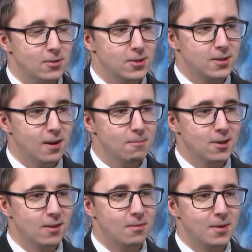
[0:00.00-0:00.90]
just tell me a
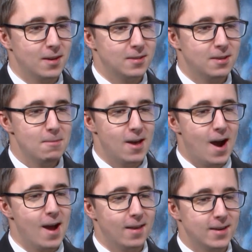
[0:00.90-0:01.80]
little bit, some of the
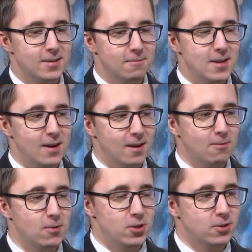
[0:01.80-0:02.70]
highlights of the year,
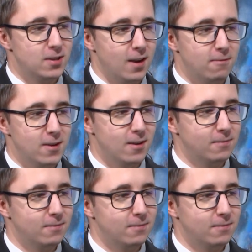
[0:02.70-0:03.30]
would you say for you?